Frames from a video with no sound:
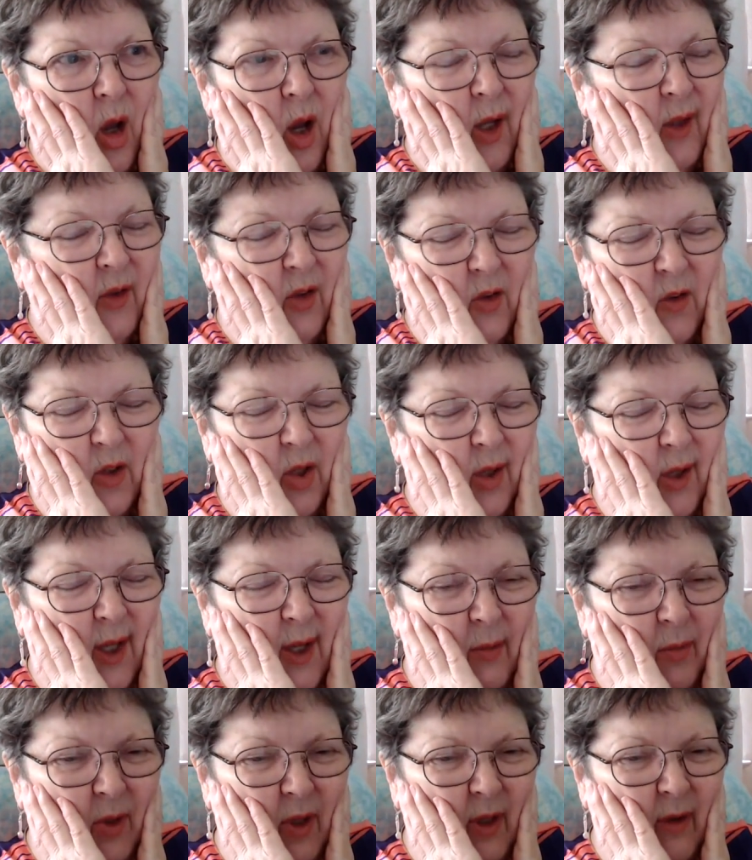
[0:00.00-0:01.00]
I just I
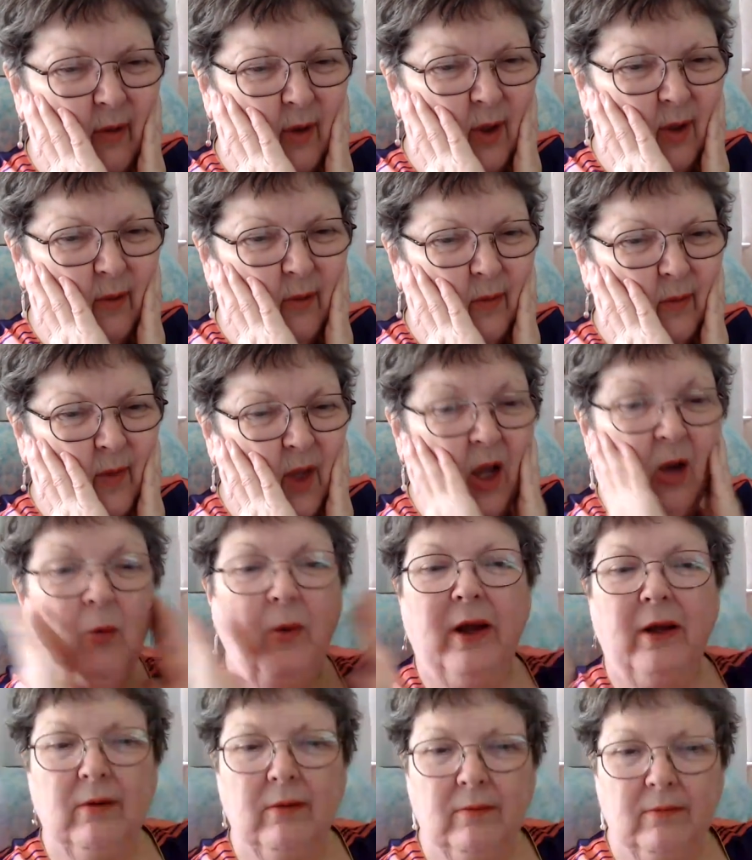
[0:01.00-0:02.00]
can't believe it. Oh
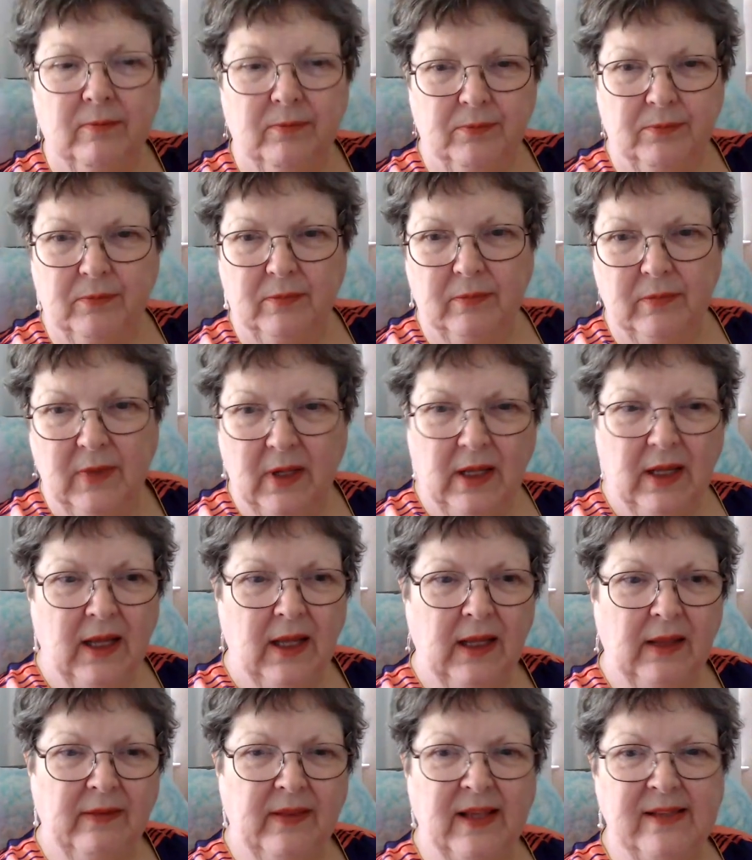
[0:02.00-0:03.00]
well,
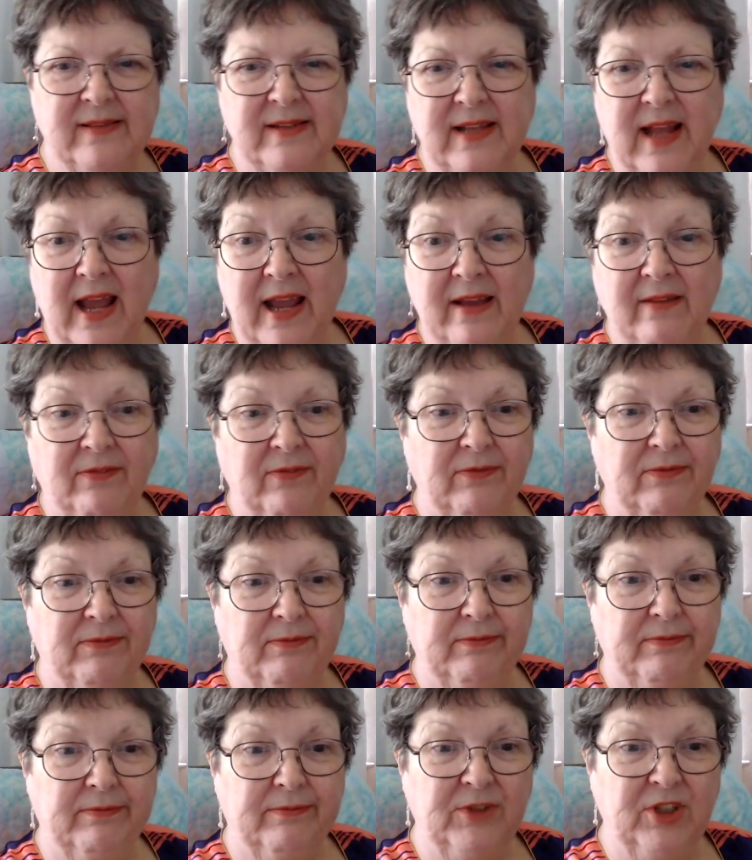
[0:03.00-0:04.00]
that's life.
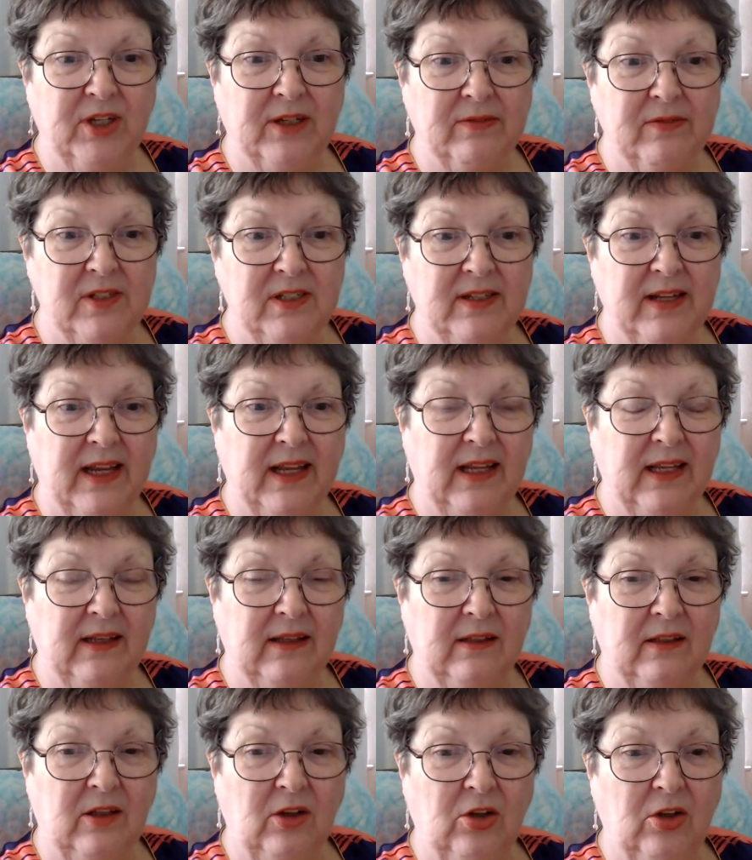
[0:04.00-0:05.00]
You have to take
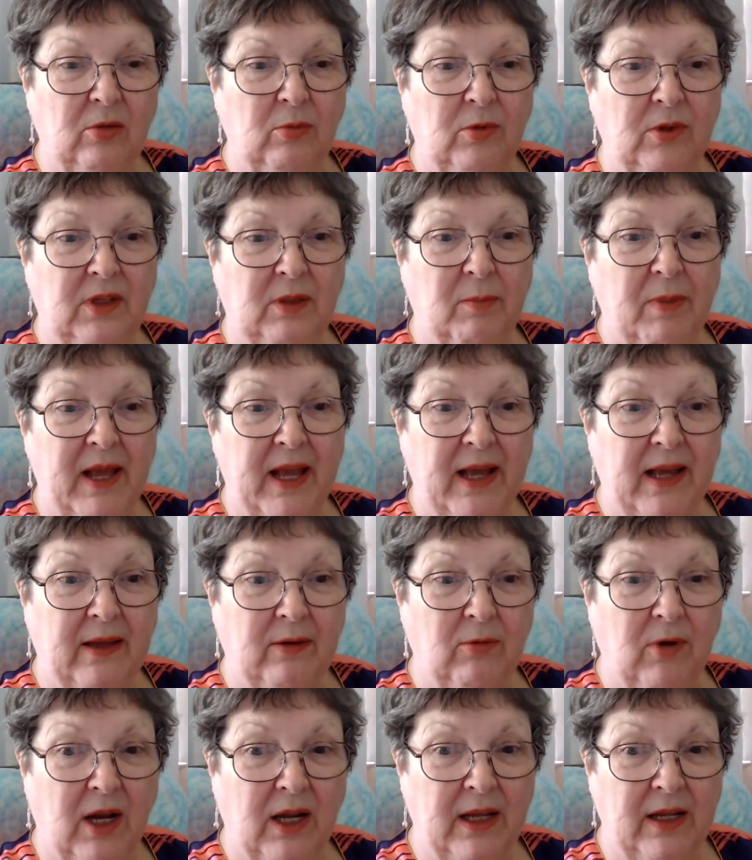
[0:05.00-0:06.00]
the good with the
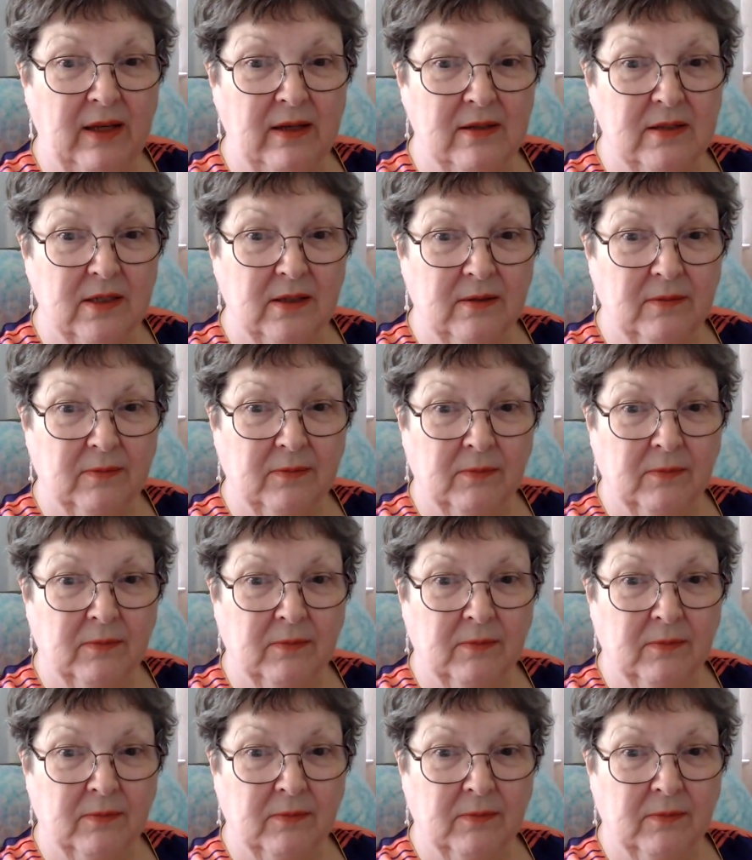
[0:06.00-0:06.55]
bad, right?